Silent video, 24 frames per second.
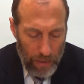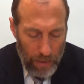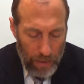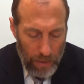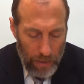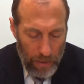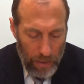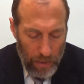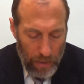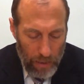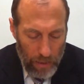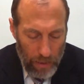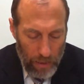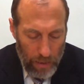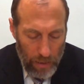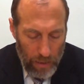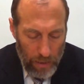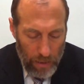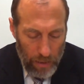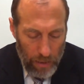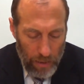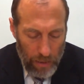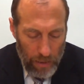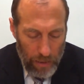
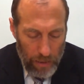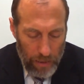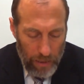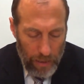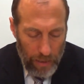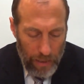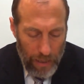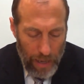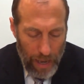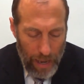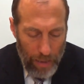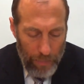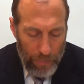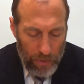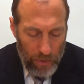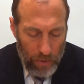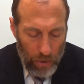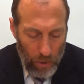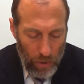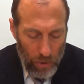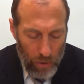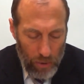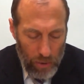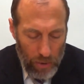Kikai
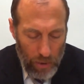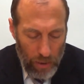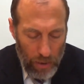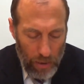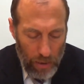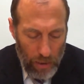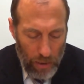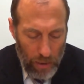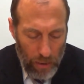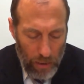betolsin.